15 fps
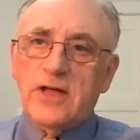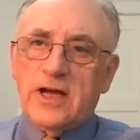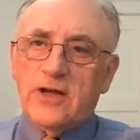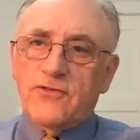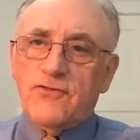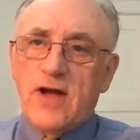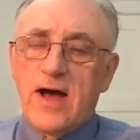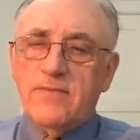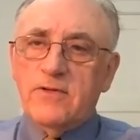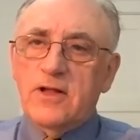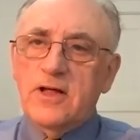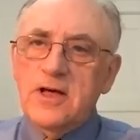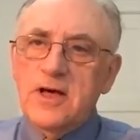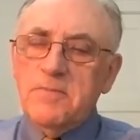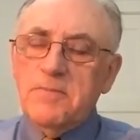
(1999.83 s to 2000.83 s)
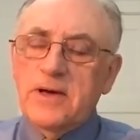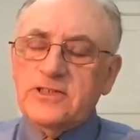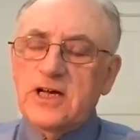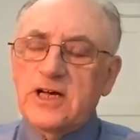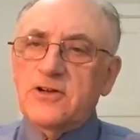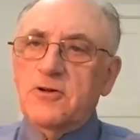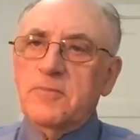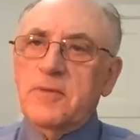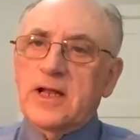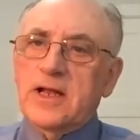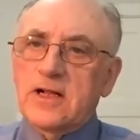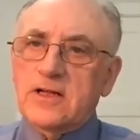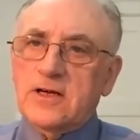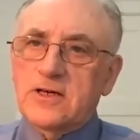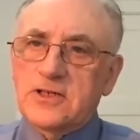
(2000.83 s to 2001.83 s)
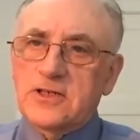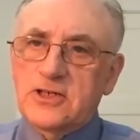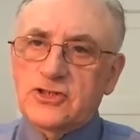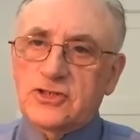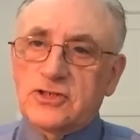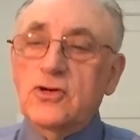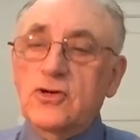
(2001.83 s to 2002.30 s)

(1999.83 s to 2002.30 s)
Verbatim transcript: they can travel based on their medical condition.